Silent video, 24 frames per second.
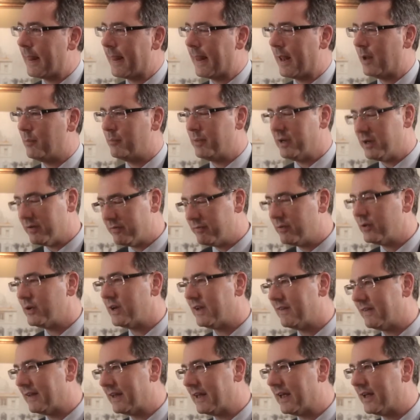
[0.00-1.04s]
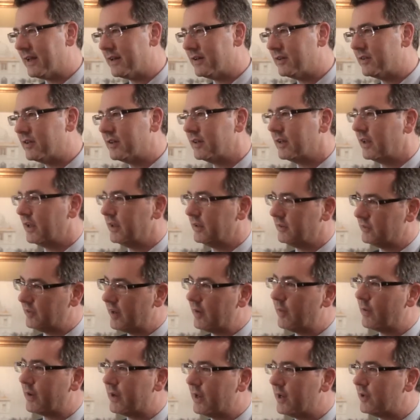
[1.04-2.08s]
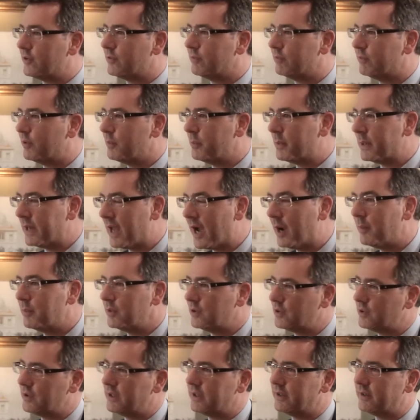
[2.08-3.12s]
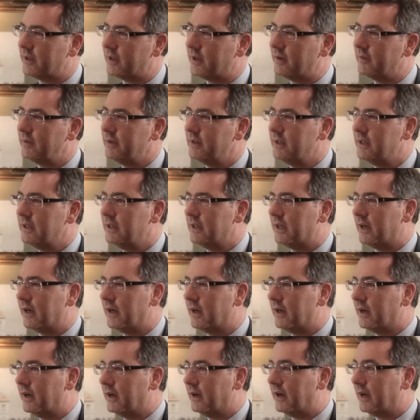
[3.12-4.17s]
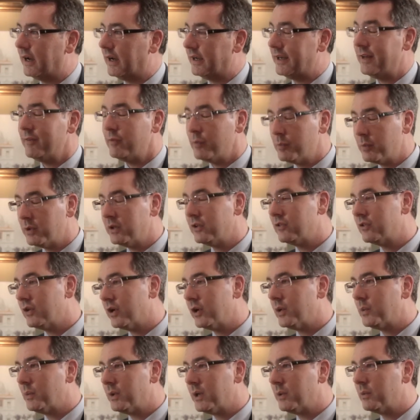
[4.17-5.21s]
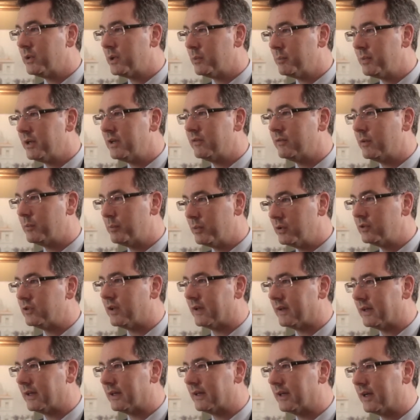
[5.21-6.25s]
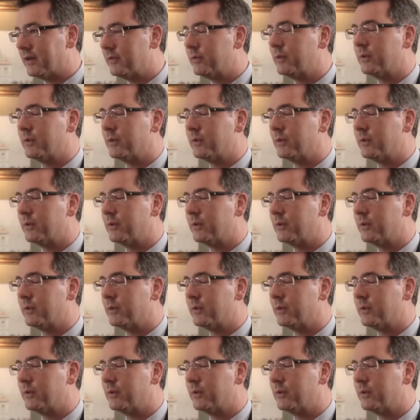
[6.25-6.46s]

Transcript: Uh, a bit of fun at the end, interrogation from an arbitrator, uh, and everybody's gone away with a bit of a buzz, I think.